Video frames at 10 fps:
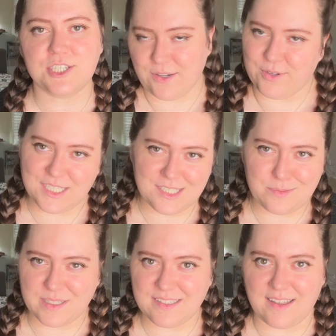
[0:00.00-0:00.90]
So it just
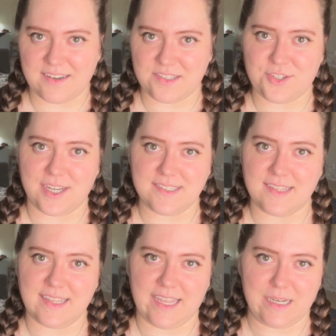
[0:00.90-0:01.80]
puts a lot of stress on
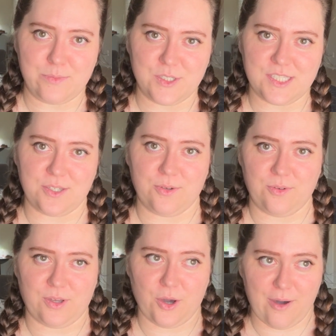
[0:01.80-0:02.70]
the animal
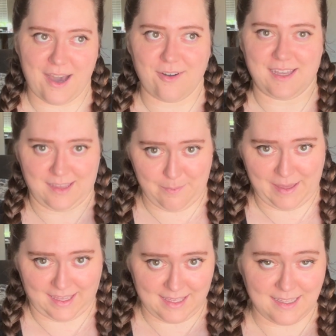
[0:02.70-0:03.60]
to go out and come
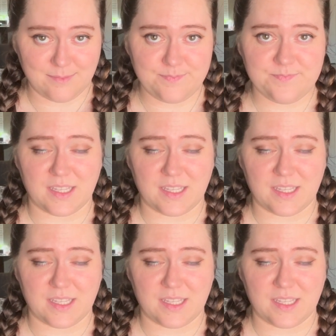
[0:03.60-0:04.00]
back in,